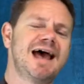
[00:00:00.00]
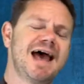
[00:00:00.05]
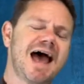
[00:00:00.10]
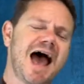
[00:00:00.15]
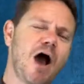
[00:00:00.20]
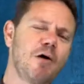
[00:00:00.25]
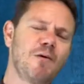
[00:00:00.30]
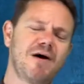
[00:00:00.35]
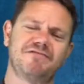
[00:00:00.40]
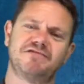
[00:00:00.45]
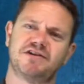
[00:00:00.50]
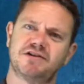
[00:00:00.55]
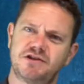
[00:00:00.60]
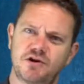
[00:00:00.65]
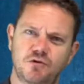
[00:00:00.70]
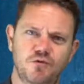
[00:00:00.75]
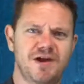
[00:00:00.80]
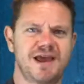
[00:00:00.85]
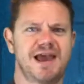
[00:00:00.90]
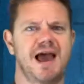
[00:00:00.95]
However,
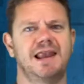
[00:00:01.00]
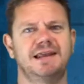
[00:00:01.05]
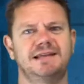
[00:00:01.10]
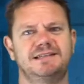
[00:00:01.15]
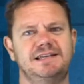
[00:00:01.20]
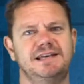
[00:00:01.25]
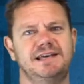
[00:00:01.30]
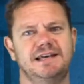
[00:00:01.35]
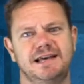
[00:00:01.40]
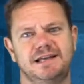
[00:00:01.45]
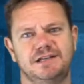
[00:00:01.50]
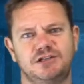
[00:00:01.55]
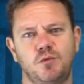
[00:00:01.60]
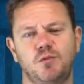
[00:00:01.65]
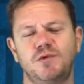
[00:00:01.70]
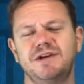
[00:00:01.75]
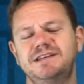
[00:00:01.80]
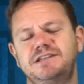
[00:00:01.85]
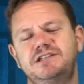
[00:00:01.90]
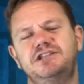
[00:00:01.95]
the reality is
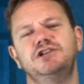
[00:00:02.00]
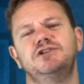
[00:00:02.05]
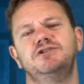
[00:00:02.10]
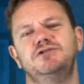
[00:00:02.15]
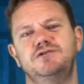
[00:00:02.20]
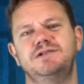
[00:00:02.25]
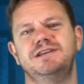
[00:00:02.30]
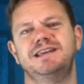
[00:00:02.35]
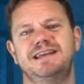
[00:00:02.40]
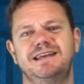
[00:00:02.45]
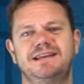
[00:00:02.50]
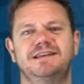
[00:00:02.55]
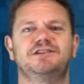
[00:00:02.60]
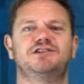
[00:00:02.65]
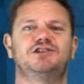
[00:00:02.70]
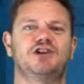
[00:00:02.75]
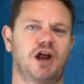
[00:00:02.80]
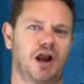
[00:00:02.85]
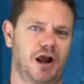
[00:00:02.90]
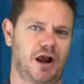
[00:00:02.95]
we do need
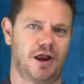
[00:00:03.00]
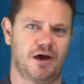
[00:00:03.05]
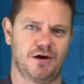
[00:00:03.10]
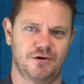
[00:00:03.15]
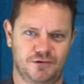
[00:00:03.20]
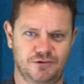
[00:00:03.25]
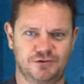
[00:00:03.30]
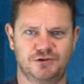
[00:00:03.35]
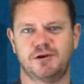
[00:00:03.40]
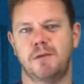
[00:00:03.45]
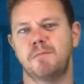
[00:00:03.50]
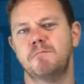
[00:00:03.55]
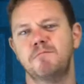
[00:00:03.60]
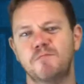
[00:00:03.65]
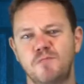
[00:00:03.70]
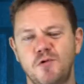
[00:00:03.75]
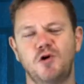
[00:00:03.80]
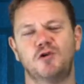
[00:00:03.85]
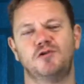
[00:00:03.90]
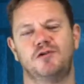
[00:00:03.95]
to close
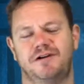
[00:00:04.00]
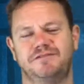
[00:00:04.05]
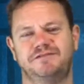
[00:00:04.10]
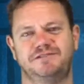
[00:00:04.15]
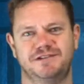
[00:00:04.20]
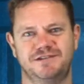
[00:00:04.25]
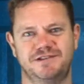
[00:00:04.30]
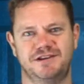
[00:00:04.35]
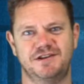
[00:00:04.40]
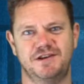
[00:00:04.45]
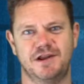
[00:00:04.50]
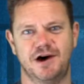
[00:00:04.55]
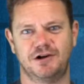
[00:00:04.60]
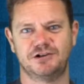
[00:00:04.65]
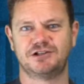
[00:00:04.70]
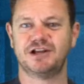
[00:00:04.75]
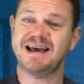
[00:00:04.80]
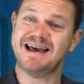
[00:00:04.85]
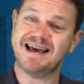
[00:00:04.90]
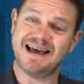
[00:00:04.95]
more often than
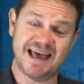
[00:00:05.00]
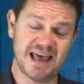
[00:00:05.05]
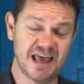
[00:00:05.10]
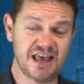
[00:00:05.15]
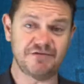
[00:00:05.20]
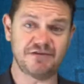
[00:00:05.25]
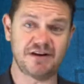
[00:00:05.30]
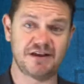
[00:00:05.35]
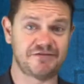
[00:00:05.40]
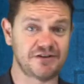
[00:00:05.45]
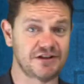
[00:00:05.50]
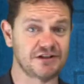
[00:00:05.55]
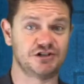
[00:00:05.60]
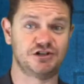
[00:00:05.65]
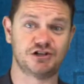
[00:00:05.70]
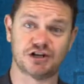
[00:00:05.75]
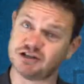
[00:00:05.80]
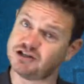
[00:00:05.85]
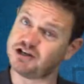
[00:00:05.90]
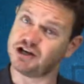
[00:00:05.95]
not, even if it's
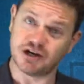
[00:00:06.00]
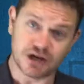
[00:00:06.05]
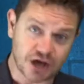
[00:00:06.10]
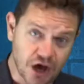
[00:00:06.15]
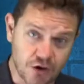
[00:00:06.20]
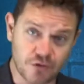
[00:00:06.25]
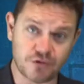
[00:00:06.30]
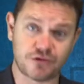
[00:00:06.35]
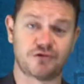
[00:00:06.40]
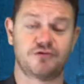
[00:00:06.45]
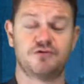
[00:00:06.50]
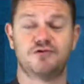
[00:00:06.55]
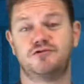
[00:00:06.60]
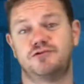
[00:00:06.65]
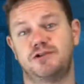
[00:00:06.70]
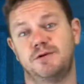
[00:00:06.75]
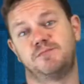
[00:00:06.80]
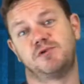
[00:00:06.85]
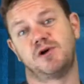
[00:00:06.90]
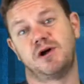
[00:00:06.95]
just to go through
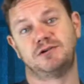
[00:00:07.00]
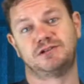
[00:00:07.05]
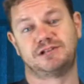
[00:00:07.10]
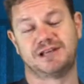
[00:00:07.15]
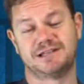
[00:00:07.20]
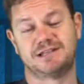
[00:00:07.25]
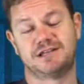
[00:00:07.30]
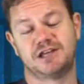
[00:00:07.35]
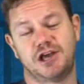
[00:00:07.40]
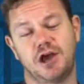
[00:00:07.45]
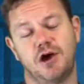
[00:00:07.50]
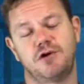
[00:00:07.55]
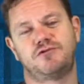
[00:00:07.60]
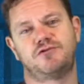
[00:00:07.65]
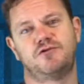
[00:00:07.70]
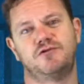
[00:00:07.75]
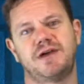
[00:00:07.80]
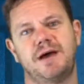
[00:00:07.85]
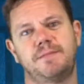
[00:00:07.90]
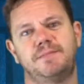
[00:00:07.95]
the process, to go
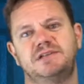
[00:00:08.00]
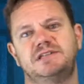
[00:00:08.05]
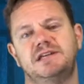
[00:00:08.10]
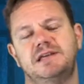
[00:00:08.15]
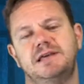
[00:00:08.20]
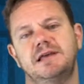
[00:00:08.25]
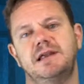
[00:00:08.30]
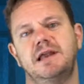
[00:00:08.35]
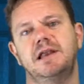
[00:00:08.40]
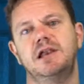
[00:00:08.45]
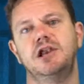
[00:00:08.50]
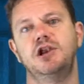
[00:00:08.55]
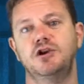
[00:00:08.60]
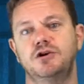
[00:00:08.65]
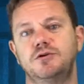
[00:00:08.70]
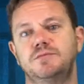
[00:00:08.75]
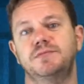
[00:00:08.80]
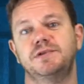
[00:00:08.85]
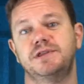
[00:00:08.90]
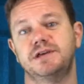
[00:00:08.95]
through that particular
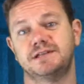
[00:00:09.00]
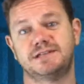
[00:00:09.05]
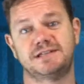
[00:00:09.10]
loop that